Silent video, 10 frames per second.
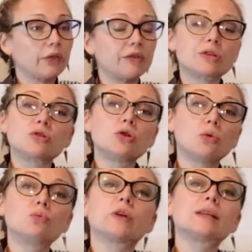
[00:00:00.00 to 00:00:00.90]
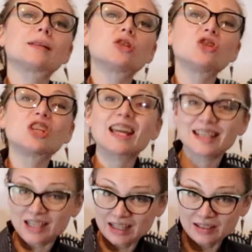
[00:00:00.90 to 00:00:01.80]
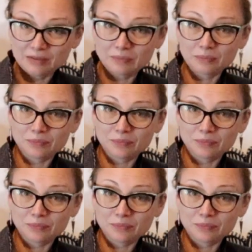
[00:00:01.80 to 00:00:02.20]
there is no reason to change it.